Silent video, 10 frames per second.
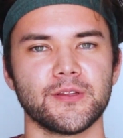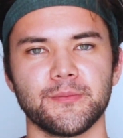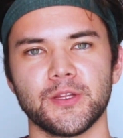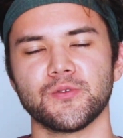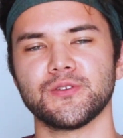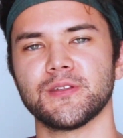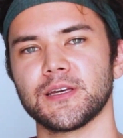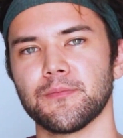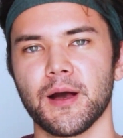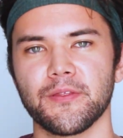Let me know what you
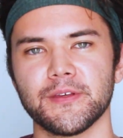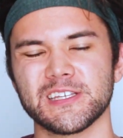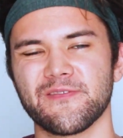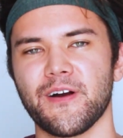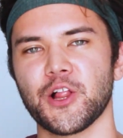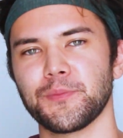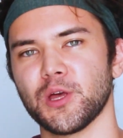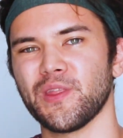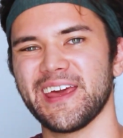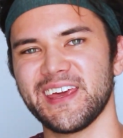think about this. Follow
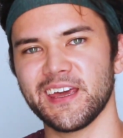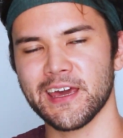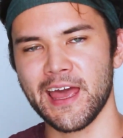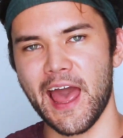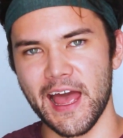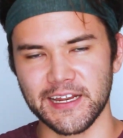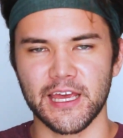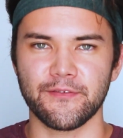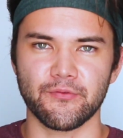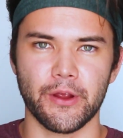me on the IG at
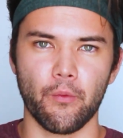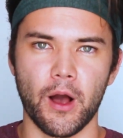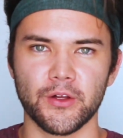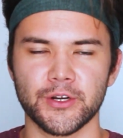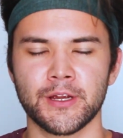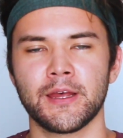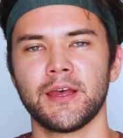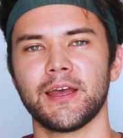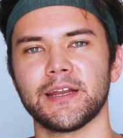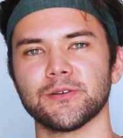Kevin Ray Wilder
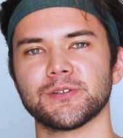and